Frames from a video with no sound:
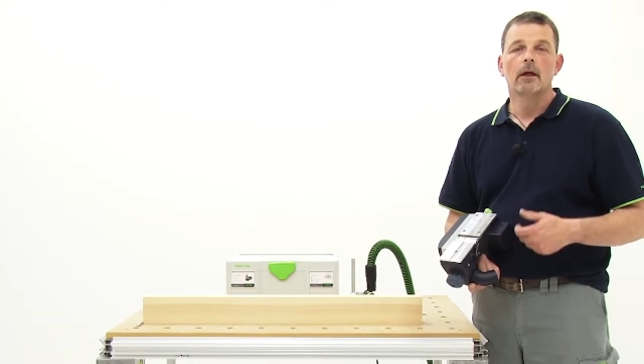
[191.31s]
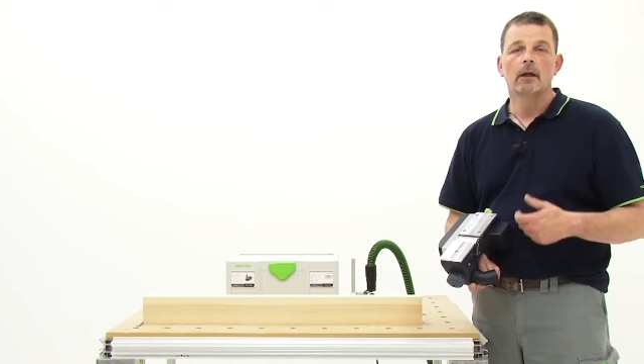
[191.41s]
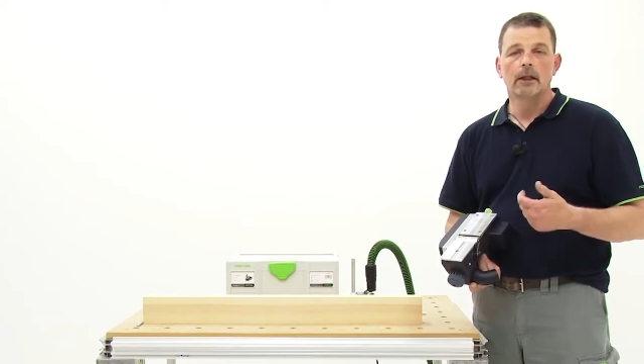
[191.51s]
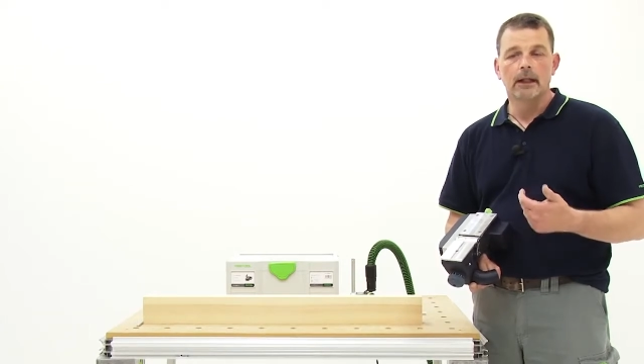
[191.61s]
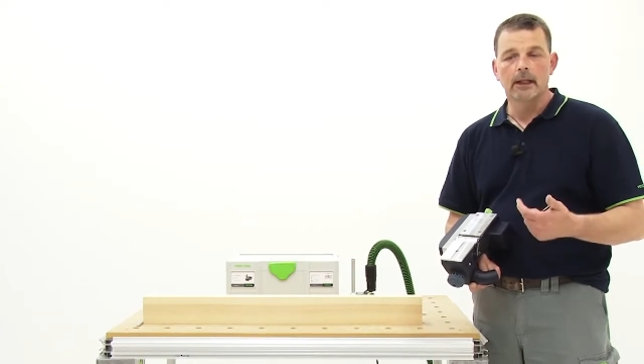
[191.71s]

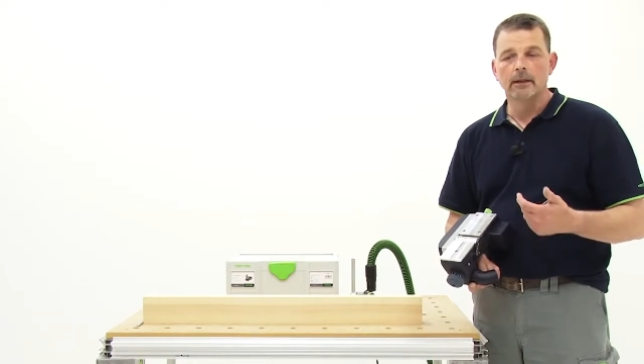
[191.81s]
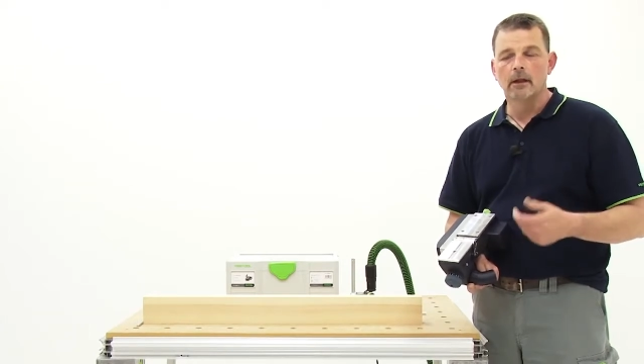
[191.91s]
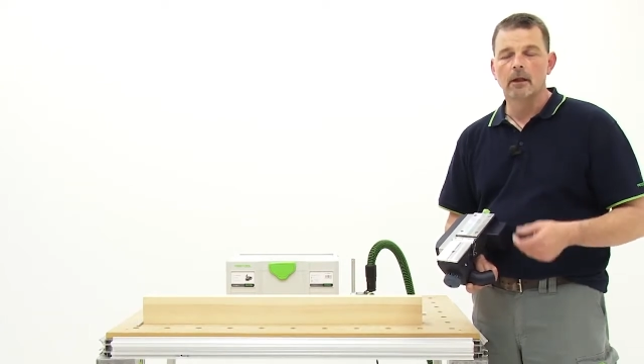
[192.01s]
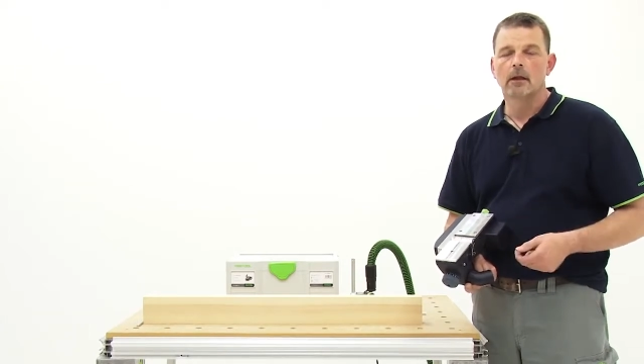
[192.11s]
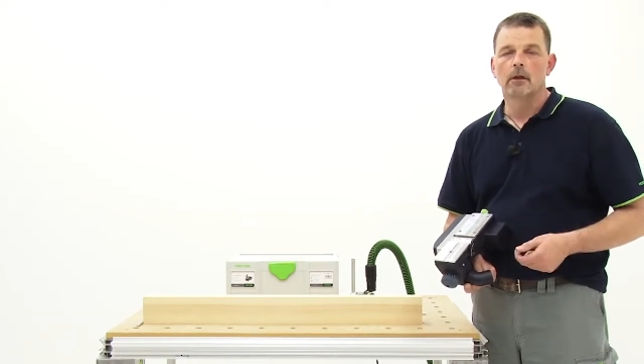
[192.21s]
And again,
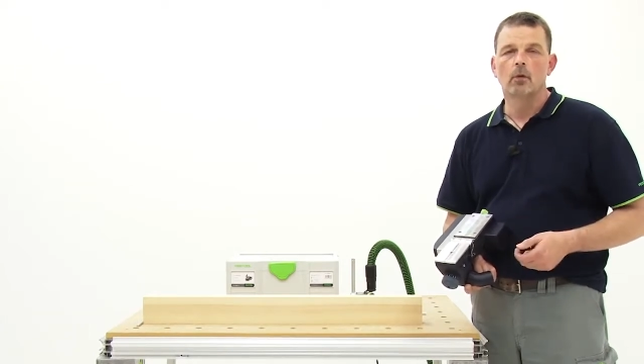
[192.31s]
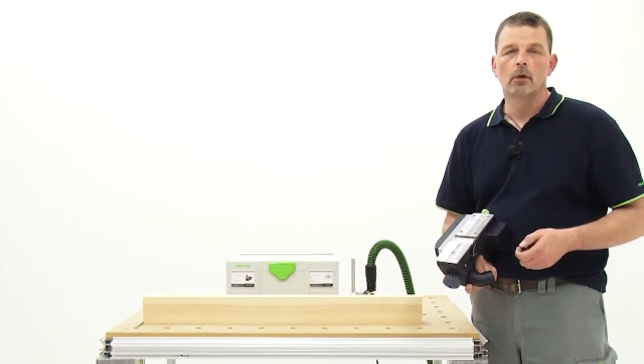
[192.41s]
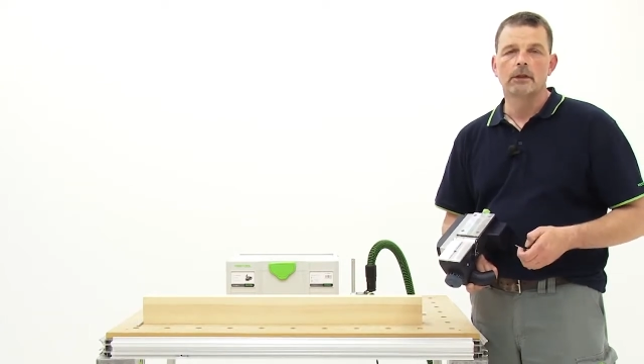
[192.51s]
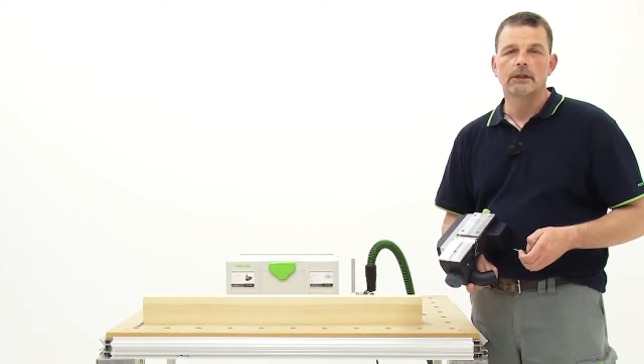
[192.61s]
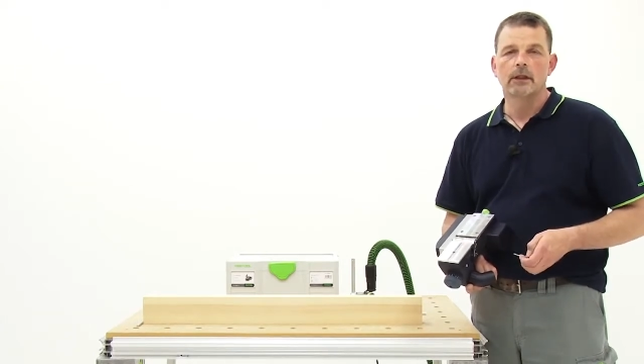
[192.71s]
our cut
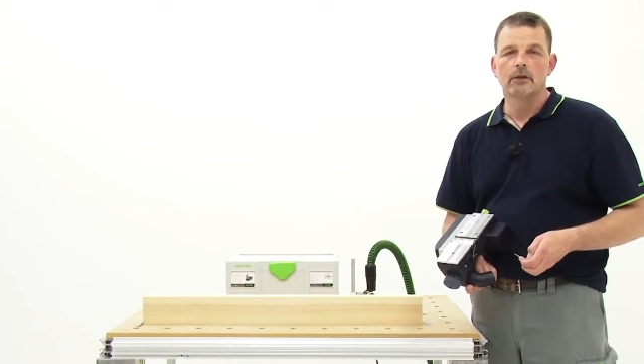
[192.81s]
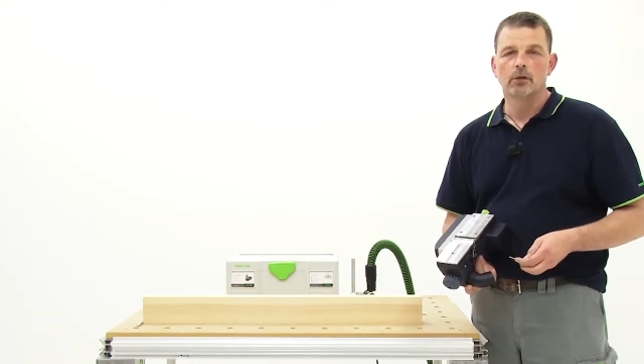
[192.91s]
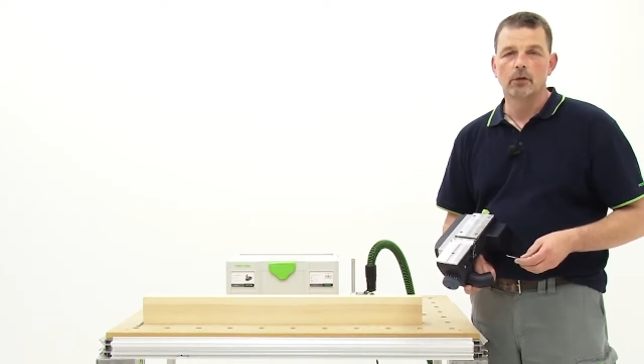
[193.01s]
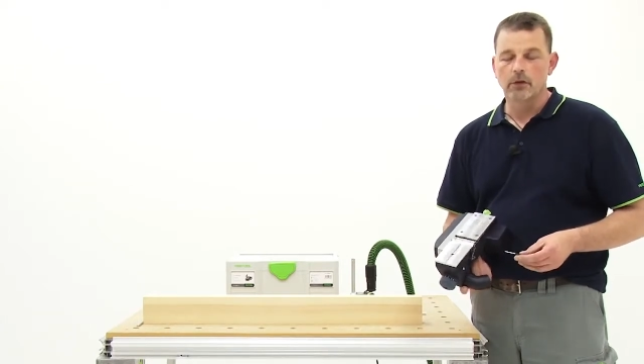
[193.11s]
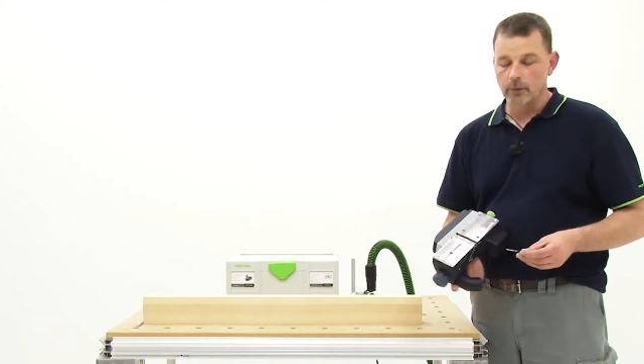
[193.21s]
quality is
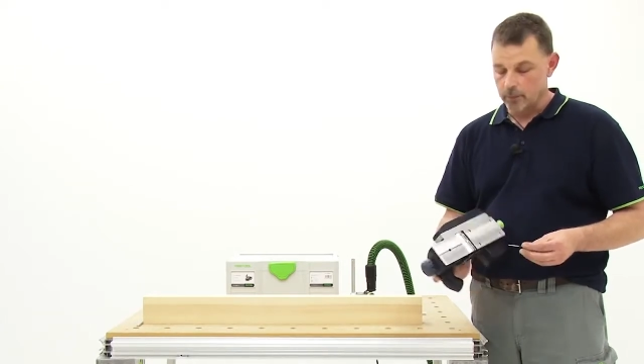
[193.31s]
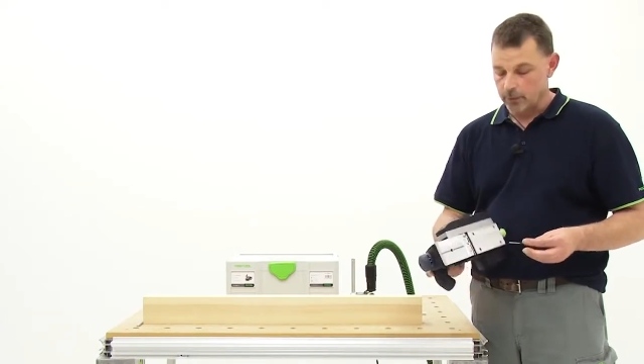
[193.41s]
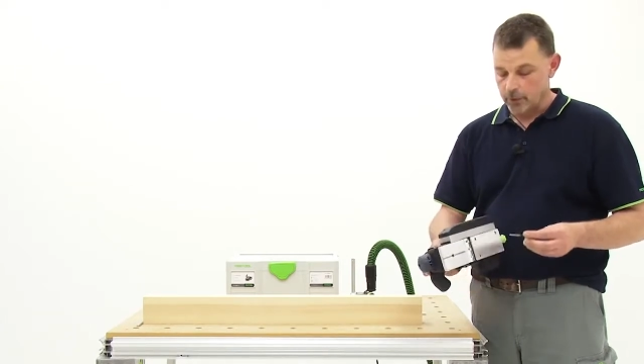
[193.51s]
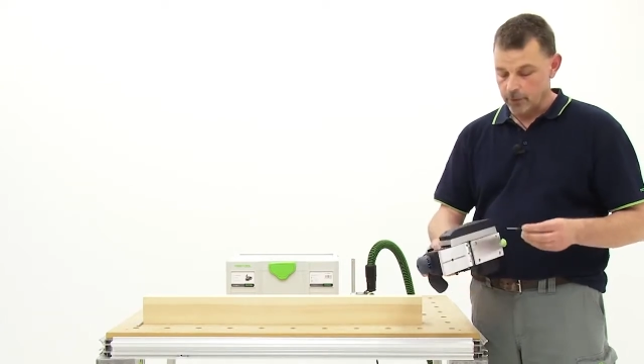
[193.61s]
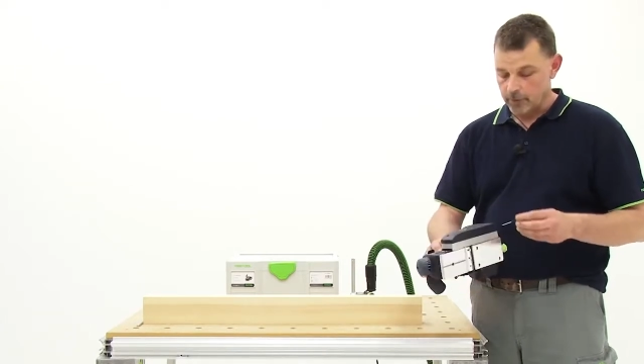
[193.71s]
also
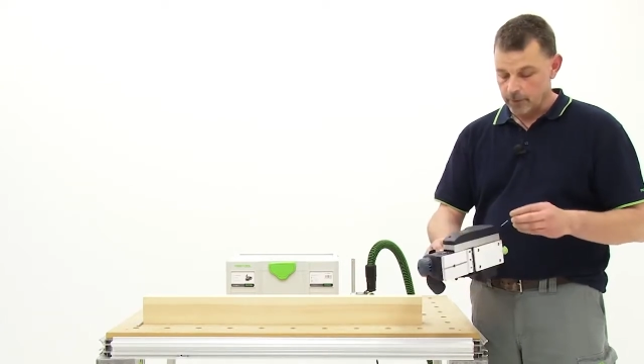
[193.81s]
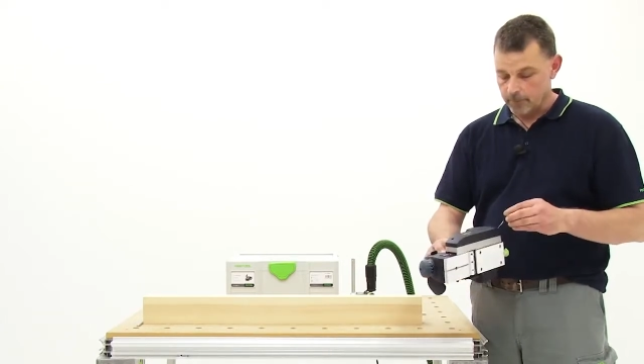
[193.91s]
improved.